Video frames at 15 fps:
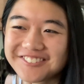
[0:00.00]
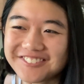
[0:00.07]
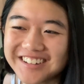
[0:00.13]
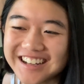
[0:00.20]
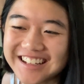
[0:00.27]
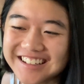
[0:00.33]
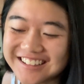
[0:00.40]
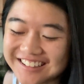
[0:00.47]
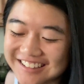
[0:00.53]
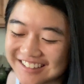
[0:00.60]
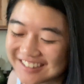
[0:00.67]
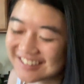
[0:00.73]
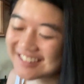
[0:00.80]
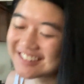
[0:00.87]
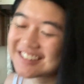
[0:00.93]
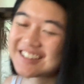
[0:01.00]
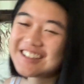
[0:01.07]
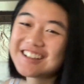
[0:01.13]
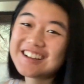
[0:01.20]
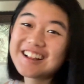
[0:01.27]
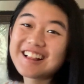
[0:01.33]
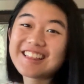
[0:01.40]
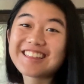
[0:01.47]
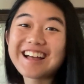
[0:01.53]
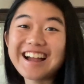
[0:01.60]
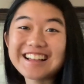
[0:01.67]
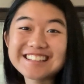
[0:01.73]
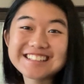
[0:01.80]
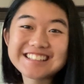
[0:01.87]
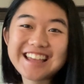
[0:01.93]
my goodness.
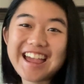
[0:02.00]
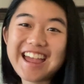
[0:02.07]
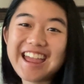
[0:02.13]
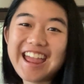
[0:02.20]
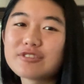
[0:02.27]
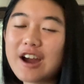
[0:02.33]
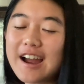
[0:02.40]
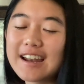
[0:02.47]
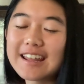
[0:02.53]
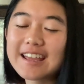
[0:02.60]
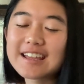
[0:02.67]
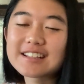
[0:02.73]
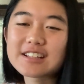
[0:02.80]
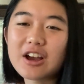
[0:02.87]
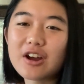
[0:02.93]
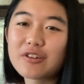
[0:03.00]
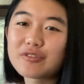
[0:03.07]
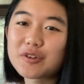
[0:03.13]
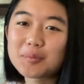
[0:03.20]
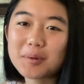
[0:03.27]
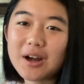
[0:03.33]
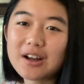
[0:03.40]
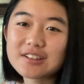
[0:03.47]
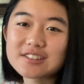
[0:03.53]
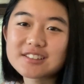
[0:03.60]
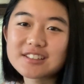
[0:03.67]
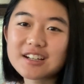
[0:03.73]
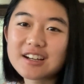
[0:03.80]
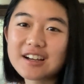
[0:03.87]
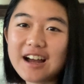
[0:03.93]
Last day, Fridays are for
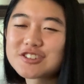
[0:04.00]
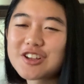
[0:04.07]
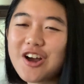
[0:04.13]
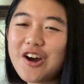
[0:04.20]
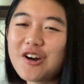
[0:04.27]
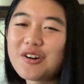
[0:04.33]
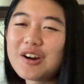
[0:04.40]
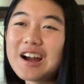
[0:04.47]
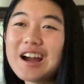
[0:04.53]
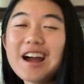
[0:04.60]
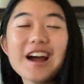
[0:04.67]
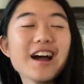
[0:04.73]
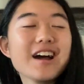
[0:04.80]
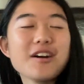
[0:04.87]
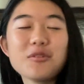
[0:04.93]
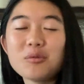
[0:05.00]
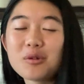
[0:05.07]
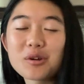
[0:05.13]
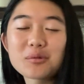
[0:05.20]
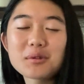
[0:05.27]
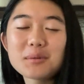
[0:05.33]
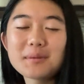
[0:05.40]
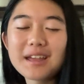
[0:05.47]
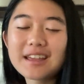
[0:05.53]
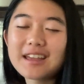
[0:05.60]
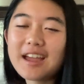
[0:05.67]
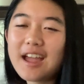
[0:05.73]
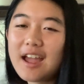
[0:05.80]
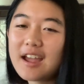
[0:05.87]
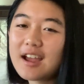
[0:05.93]
pasta. So what are we
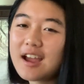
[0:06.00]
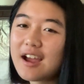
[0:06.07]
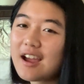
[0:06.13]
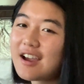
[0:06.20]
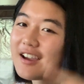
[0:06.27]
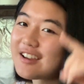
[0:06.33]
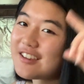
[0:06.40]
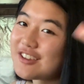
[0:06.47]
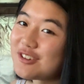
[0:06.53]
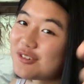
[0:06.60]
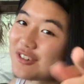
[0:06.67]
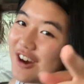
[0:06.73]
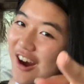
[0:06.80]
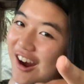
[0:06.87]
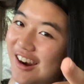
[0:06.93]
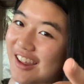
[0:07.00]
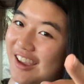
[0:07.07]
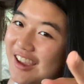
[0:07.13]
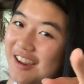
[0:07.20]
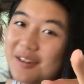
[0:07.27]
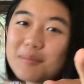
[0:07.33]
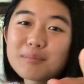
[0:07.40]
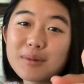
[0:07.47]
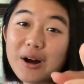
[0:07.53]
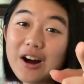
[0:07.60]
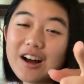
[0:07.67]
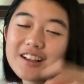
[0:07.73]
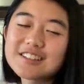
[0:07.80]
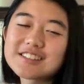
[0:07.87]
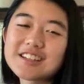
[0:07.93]
making? You got it,
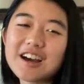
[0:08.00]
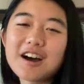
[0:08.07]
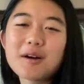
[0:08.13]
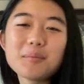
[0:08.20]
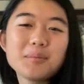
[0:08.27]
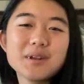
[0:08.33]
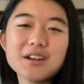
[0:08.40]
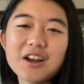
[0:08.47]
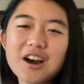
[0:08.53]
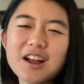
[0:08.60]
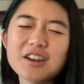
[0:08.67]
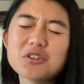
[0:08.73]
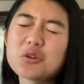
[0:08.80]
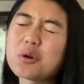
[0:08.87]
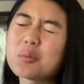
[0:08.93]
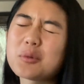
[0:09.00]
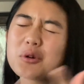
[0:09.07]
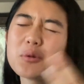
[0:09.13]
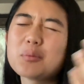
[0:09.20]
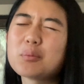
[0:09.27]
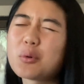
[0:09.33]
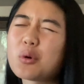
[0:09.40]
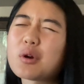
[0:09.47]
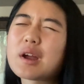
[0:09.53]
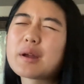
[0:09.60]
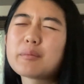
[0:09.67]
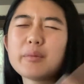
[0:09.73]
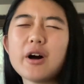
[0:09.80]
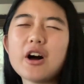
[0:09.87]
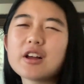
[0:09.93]
pasta, but not normal
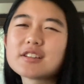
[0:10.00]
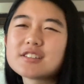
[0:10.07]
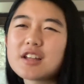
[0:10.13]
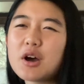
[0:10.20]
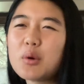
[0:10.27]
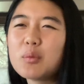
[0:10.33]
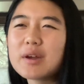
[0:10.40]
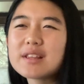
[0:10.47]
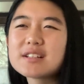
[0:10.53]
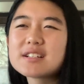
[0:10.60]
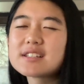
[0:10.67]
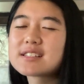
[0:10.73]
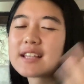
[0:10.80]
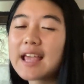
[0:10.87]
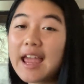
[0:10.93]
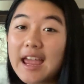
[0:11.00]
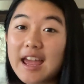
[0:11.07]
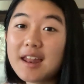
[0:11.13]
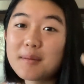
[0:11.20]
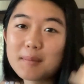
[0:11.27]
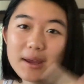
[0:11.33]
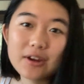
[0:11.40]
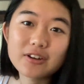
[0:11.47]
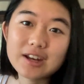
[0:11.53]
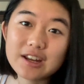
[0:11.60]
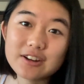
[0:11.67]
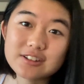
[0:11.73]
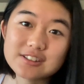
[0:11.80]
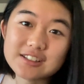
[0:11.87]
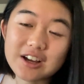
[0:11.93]
boring pasta with just canned
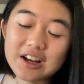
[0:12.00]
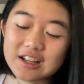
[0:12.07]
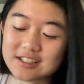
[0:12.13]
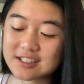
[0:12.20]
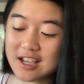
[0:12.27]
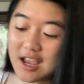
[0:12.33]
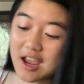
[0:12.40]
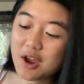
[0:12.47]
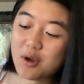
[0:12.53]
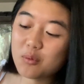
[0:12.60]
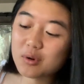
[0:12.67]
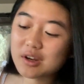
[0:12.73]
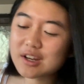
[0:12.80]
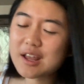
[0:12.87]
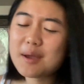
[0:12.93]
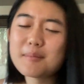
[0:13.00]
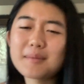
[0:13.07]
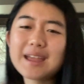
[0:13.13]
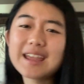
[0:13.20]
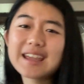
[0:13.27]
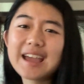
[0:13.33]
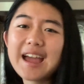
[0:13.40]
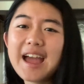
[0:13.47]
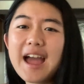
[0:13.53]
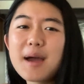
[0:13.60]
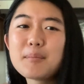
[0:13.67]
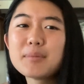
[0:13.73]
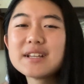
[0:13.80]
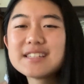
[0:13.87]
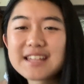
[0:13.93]
marinara sauce. We're gonna make
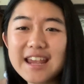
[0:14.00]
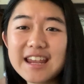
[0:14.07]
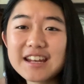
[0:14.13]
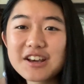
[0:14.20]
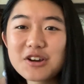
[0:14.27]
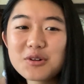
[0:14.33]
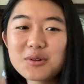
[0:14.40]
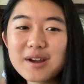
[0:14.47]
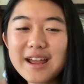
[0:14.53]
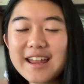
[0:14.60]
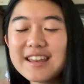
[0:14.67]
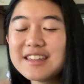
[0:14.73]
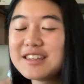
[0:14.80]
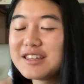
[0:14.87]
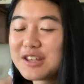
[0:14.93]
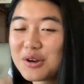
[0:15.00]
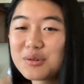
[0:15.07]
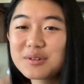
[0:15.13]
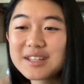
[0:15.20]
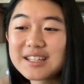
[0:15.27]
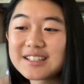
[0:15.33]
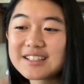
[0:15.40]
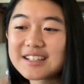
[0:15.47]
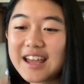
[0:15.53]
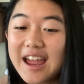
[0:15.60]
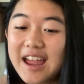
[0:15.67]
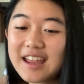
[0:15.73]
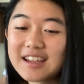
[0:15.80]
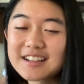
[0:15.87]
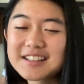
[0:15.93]
potato gnocchi
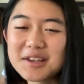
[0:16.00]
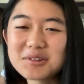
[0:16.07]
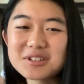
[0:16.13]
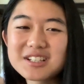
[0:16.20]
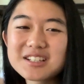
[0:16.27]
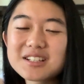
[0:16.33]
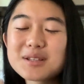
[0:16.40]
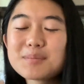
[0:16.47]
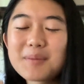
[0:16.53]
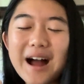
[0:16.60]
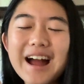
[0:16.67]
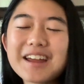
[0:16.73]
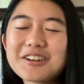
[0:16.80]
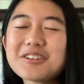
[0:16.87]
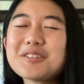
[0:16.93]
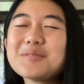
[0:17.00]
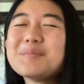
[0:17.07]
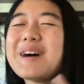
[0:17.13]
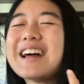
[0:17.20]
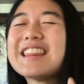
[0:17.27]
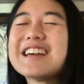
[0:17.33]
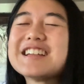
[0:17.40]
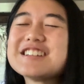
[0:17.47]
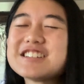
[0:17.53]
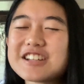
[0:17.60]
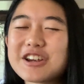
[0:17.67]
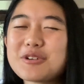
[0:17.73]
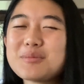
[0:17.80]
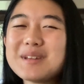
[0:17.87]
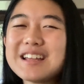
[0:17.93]
today because I was inspired by that
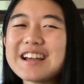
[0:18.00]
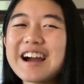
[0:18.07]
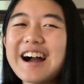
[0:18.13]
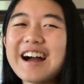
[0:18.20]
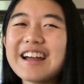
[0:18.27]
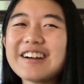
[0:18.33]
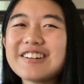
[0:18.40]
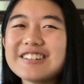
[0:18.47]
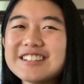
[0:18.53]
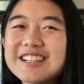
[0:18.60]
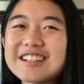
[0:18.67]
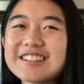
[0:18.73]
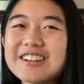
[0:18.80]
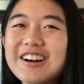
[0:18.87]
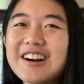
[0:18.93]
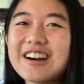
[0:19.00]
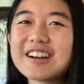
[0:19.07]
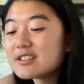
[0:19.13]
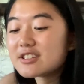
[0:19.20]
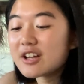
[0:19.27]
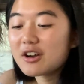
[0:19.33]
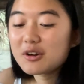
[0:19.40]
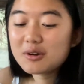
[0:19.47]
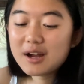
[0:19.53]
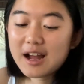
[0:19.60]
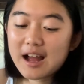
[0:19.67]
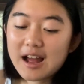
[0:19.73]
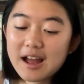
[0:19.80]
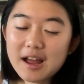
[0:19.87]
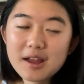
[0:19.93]
Jeremy guy on TikTok. So
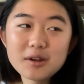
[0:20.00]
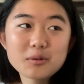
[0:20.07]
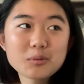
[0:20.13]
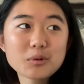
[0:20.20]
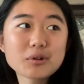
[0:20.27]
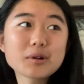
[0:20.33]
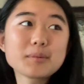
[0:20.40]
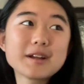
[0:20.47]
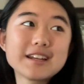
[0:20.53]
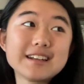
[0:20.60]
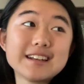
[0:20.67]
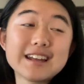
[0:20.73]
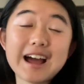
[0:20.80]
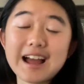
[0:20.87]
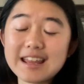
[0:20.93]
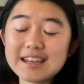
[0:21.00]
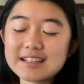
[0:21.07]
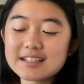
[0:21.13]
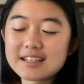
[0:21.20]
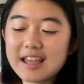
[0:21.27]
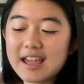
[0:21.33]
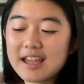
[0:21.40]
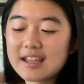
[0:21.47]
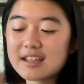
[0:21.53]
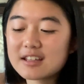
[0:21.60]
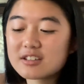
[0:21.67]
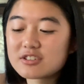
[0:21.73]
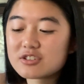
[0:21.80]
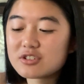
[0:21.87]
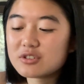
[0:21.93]
I woke up at 9
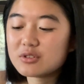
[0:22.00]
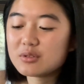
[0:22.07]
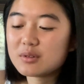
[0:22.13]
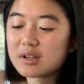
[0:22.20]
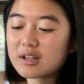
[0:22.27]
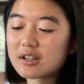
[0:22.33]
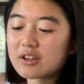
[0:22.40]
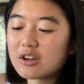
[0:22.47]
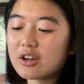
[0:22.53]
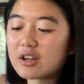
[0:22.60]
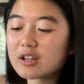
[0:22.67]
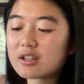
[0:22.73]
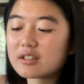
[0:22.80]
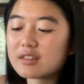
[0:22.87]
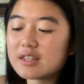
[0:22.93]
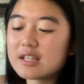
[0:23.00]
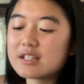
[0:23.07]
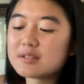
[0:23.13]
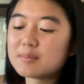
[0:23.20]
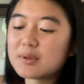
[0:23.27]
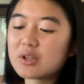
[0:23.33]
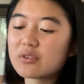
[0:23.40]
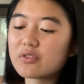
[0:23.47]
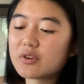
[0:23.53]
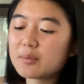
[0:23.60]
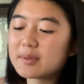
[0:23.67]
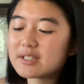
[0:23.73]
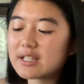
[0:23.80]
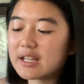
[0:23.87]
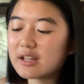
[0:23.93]
today to cook these beautiful
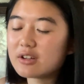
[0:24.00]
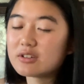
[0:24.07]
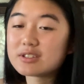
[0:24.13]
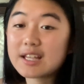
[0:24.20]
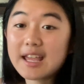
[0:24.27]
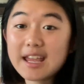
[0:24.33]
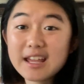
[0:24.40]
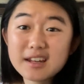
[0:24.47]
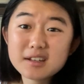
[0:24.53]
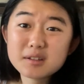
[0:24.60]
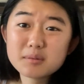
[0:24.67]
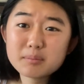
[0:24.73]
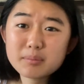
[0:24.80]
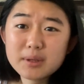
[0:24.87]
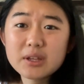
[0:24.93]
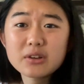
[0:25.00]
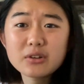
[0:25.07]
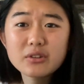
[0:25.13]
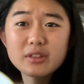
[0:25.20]
potatoes and peel